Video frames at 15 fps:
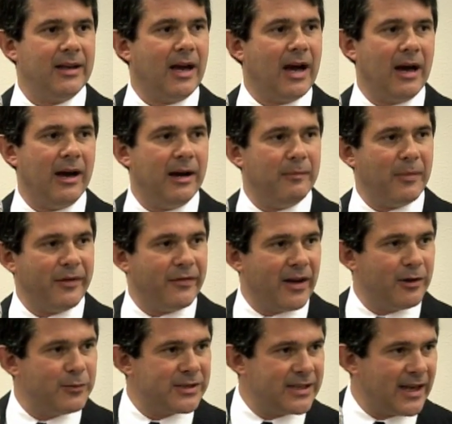Uh, uh my
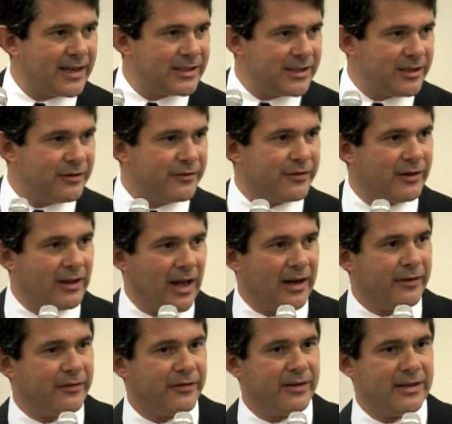father was in the ICU for a lot
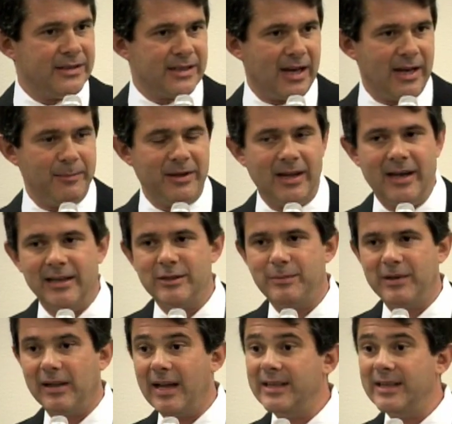of his time in the hospital.